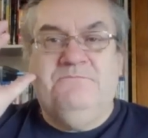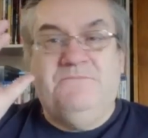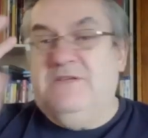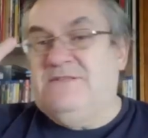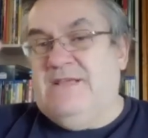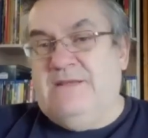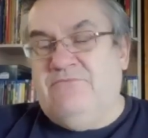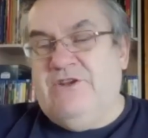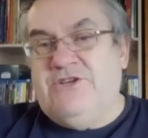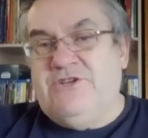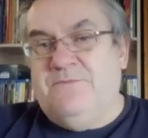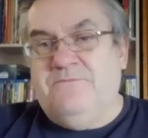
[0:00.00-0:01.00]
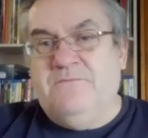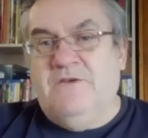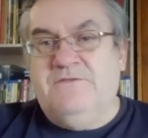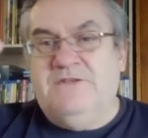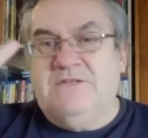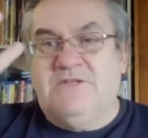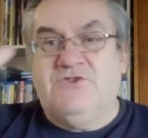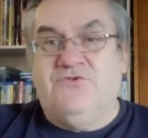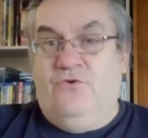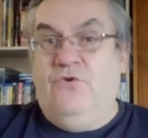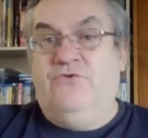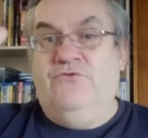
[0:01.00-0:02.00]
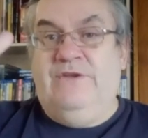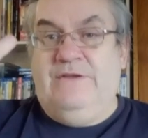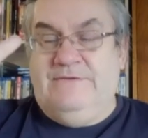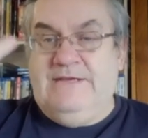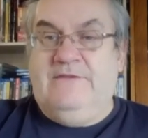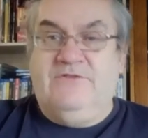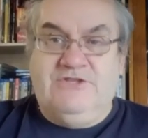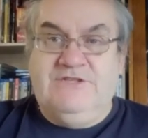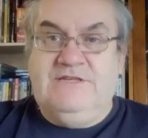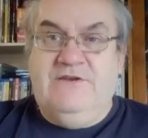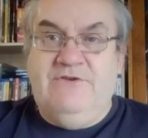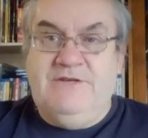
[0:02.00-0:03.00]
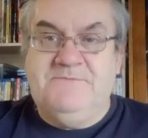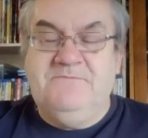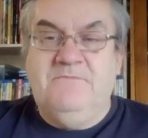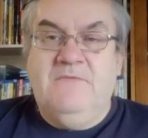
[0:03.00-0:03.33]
The celebration of this extraordinary television series.